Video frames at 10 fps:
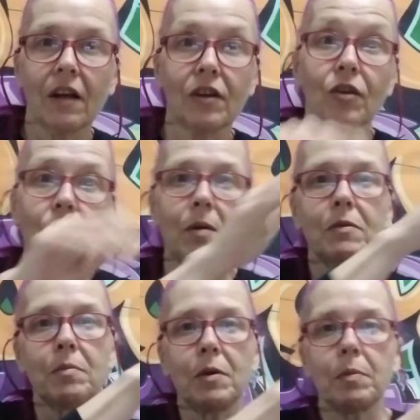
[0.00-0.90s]
Can creep
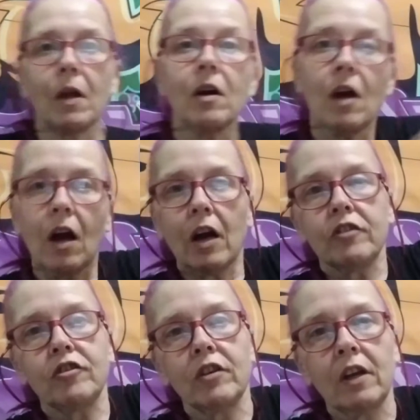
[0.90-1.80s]
some people out. I
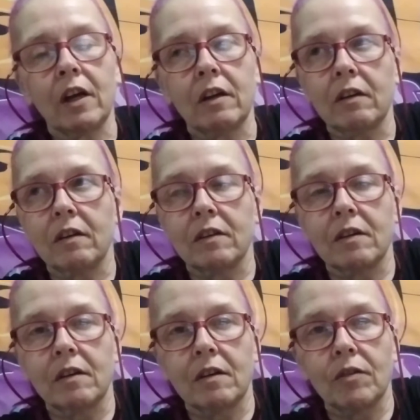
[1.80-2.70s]
should
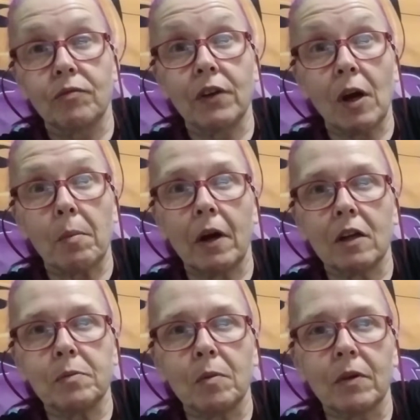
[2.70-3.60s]
freak out my
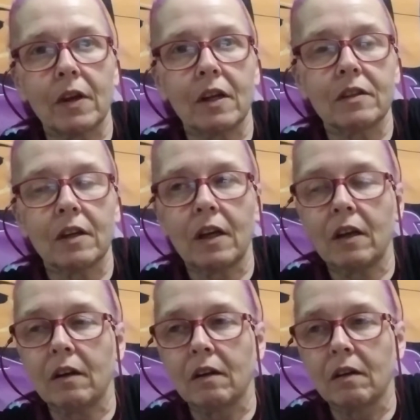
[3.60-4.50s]
husband with that tonight.